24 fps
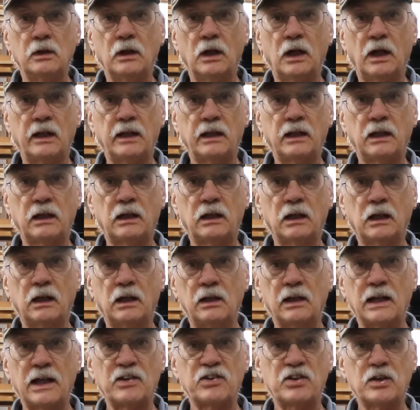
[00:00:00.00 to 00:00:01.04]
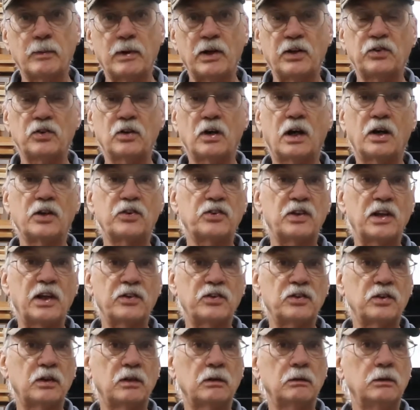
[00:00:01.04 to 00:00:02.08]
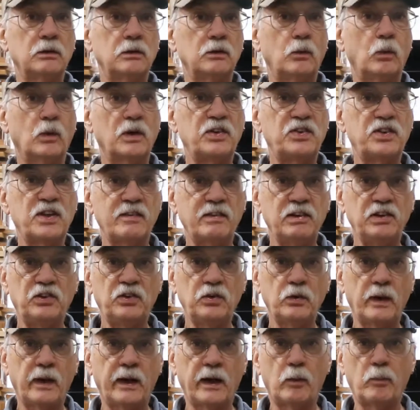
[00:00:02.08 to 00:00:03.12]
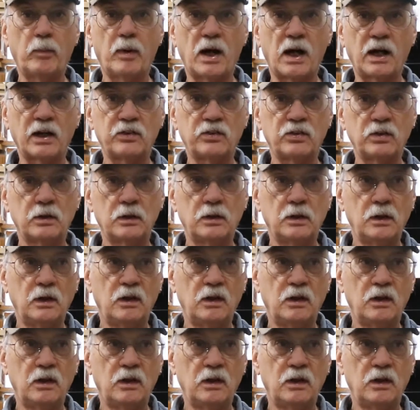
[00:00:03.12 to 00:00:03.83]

I think last time I saw a Cessna 172 airbox